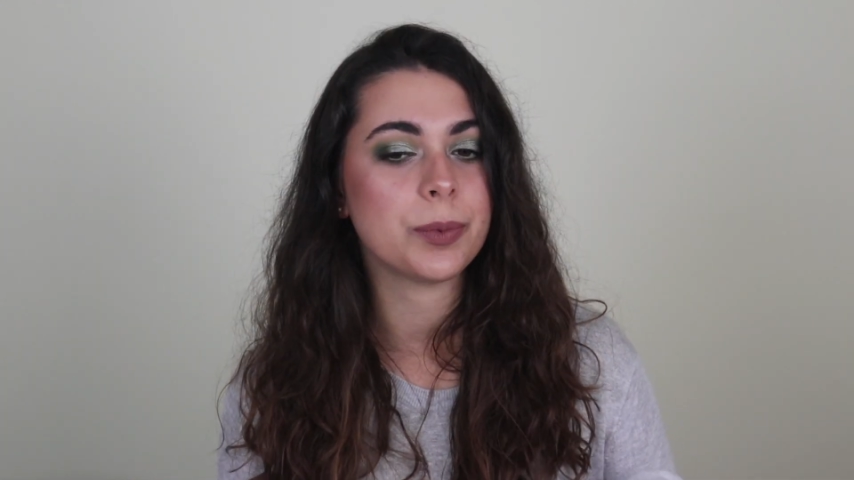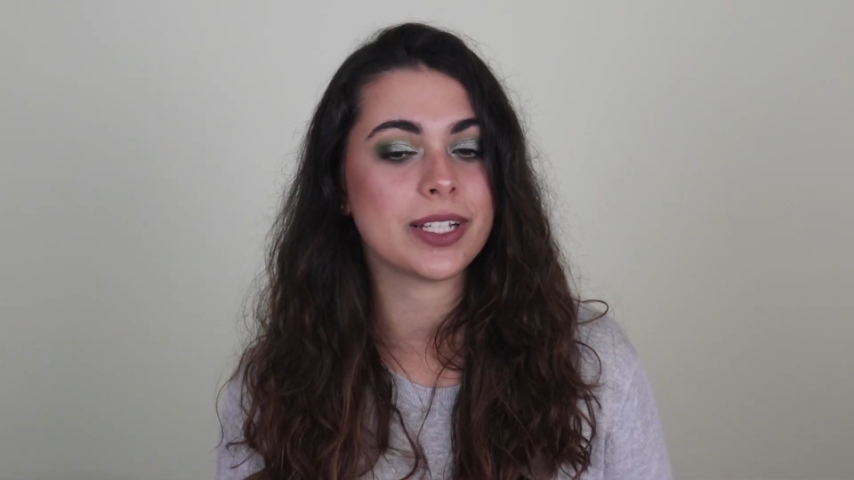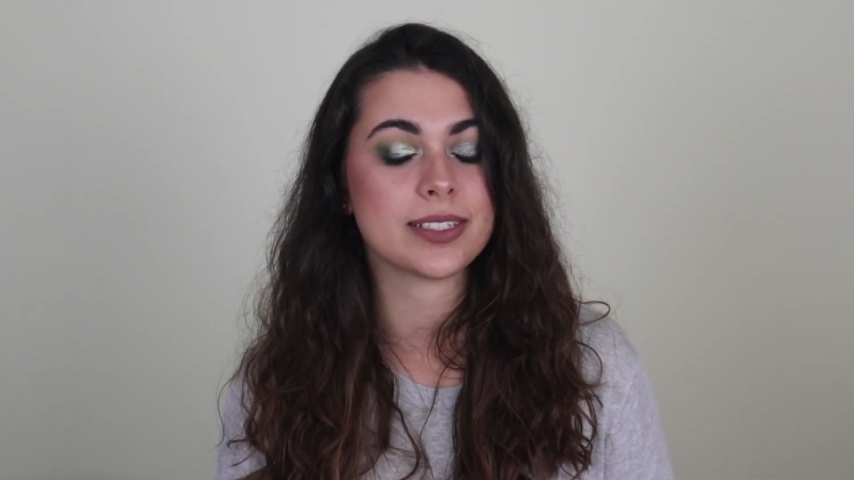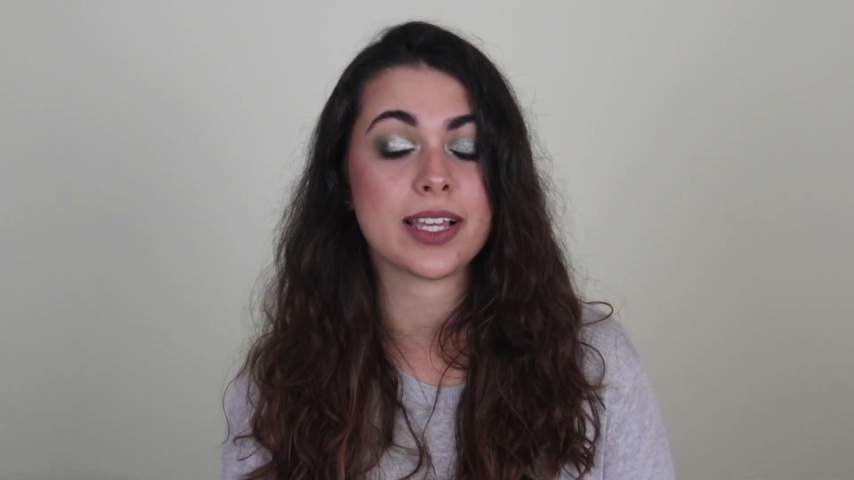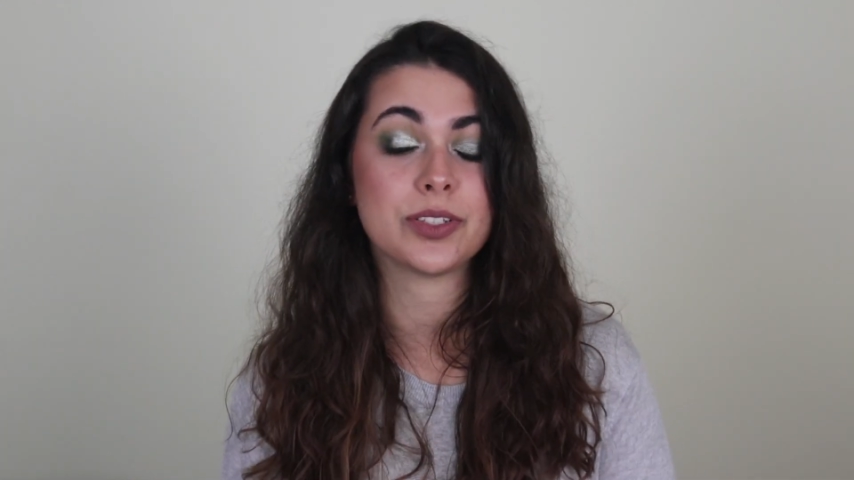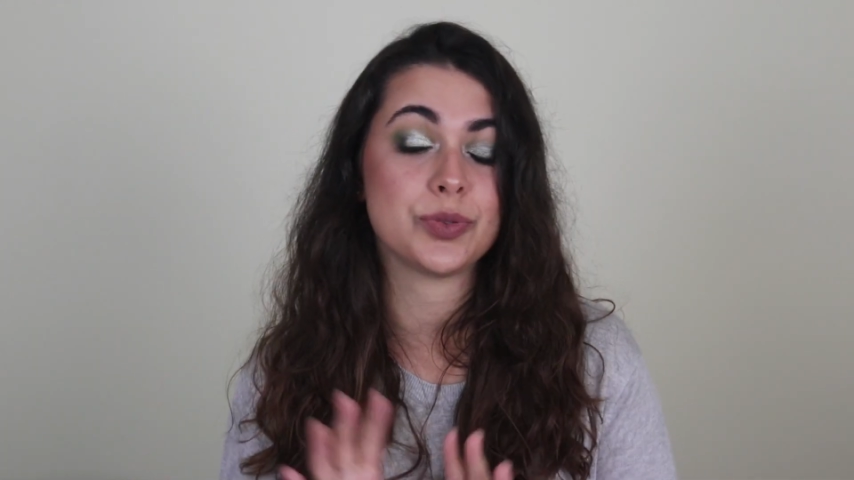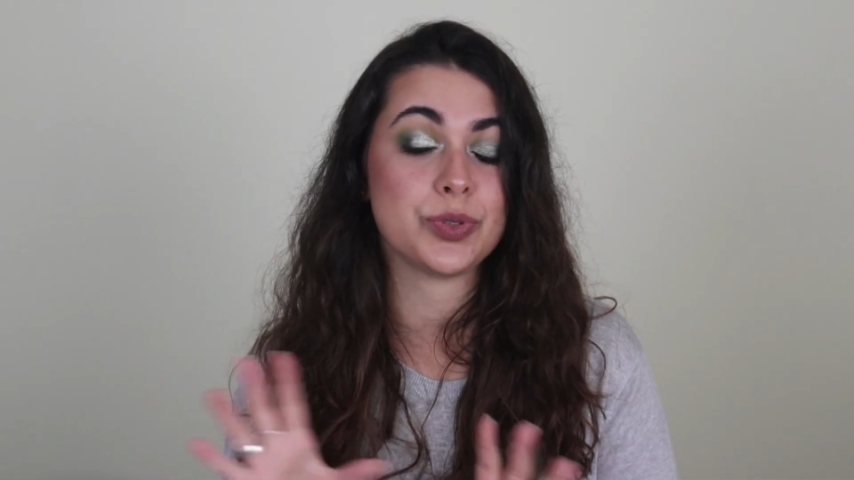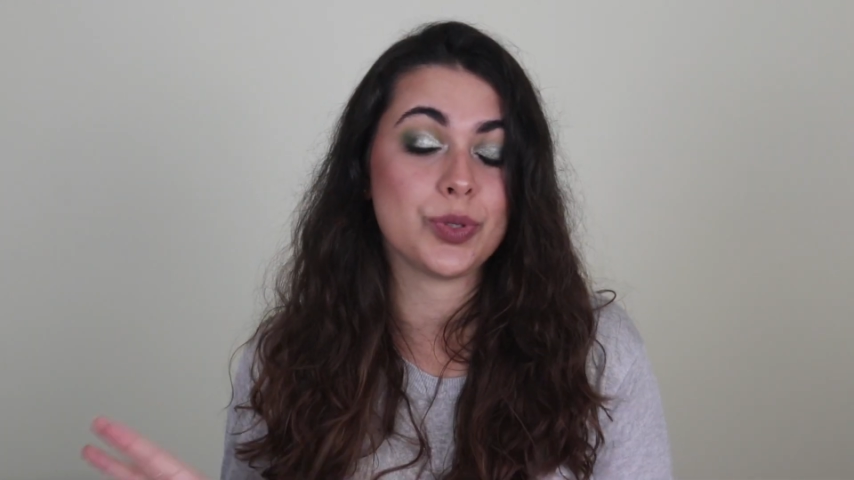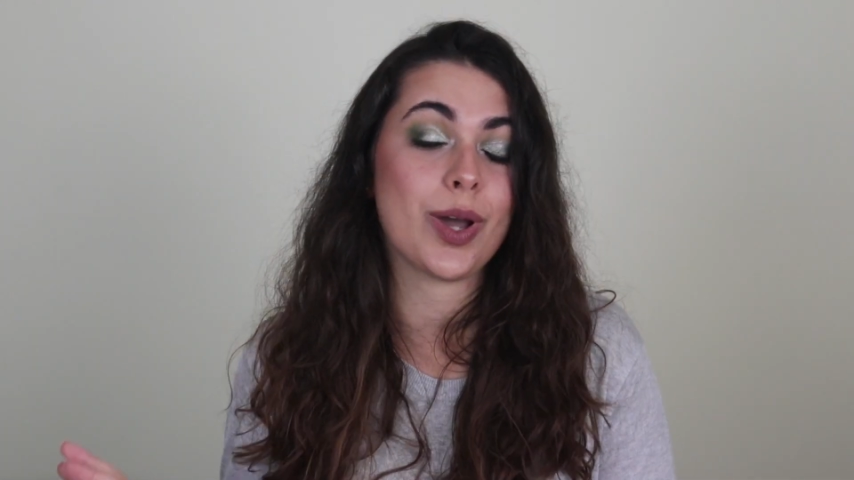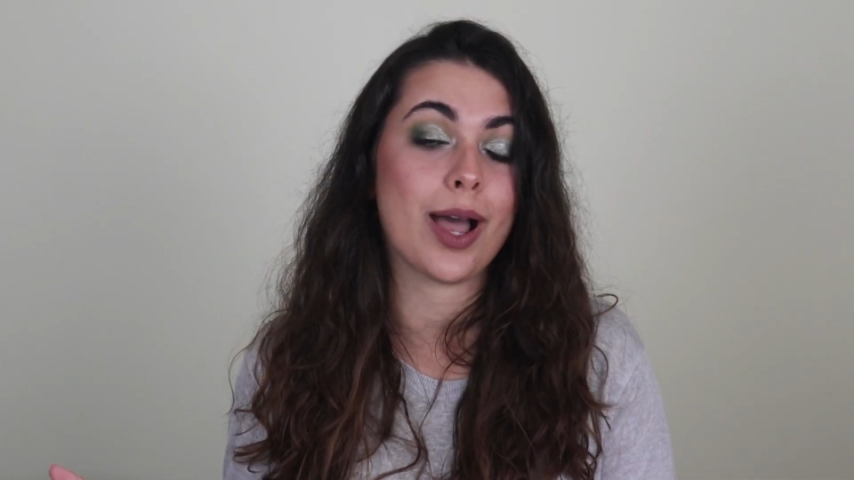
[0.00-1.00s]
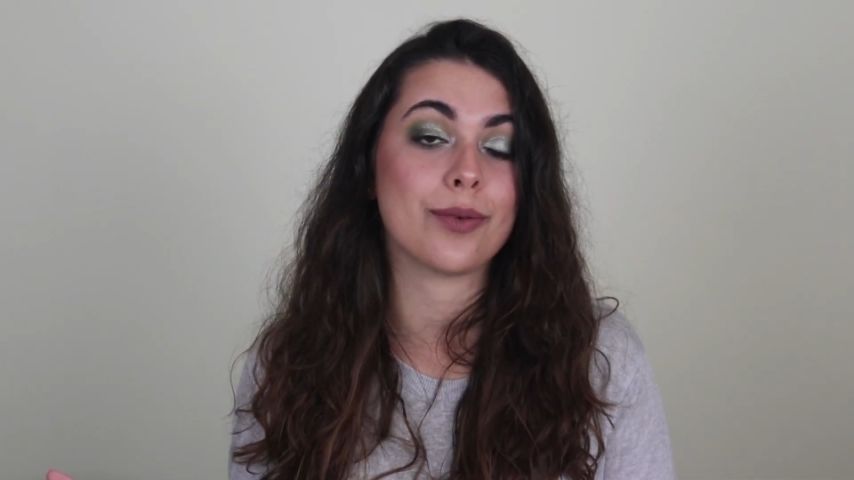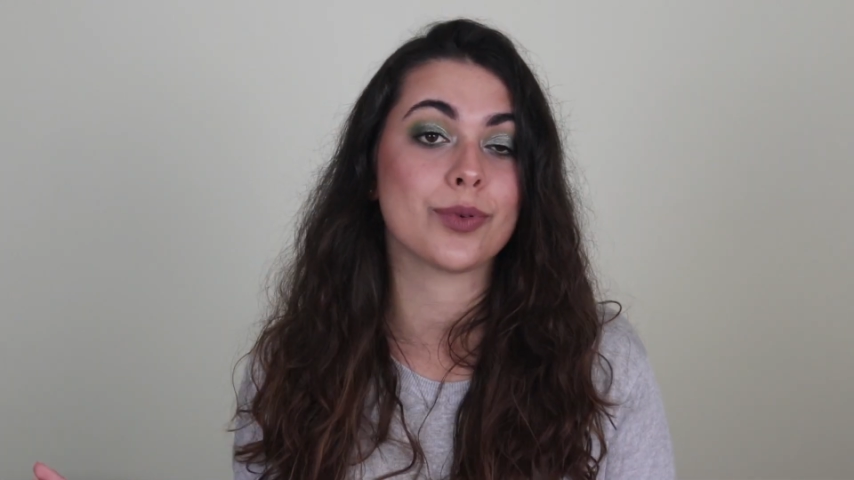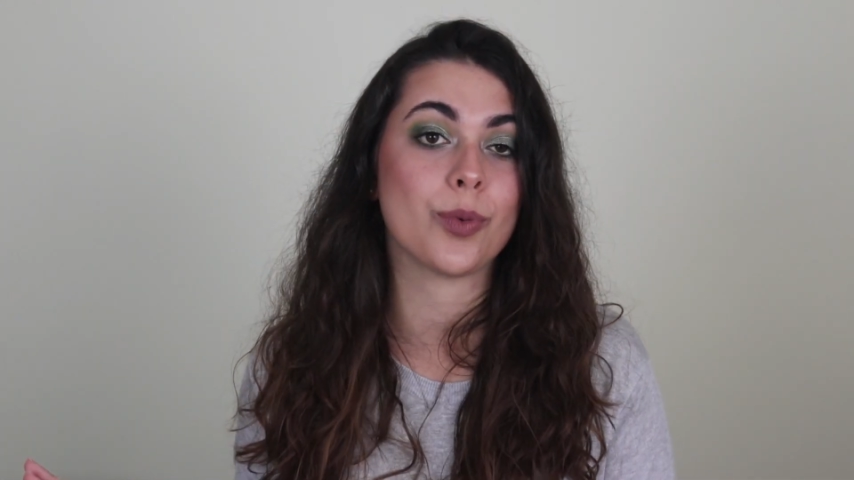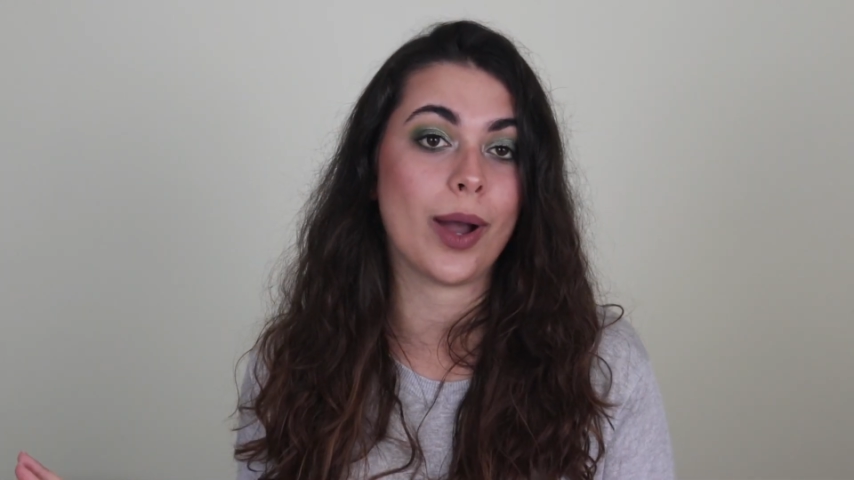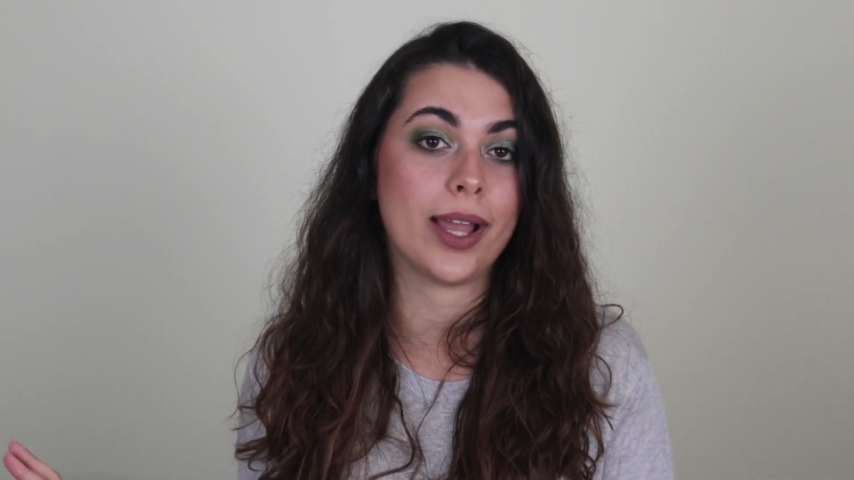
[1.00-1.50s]
because I do have
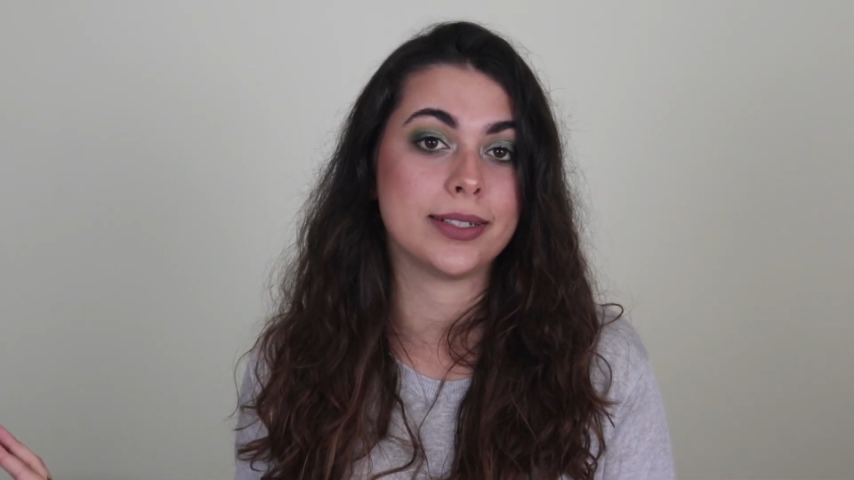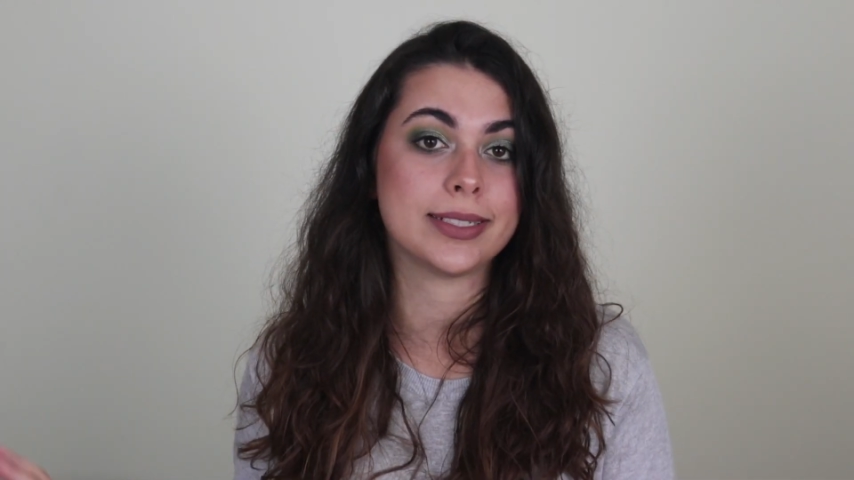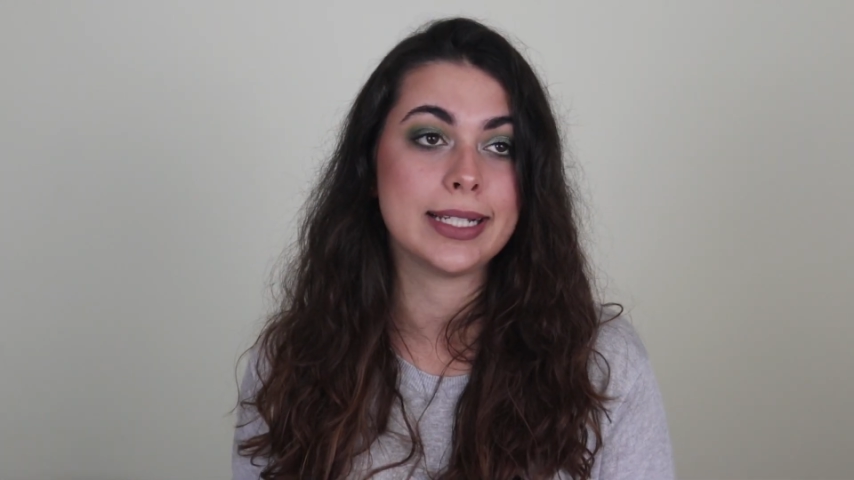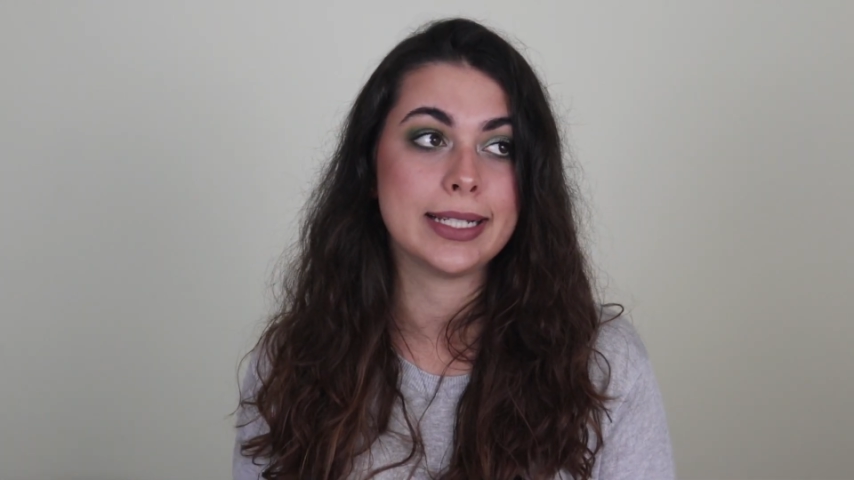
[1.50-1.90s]
quite